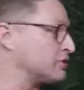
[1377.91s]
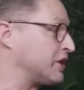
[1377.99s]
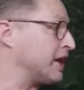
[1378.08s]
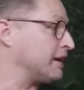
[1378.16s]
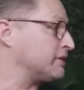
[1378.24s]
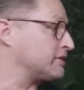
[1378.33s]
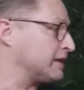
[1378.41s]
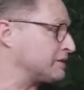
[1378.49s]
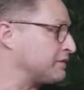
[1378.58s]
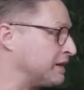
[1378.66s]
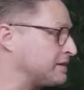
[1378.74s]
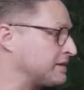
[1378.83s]
challenge.
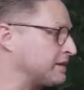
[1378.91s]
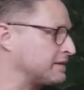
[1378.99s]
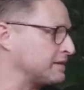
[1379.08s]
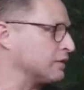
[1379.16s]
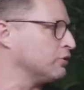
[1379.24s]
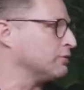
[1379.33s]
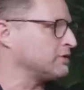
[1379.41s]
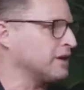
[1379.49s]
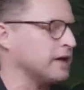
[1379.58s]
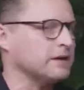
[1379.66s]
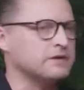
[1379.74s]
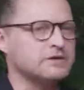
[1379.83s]
Let's face it, it's a global
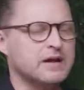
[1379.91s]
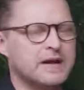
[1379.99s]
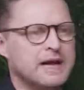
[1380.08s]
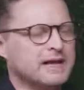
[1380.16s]
challenge.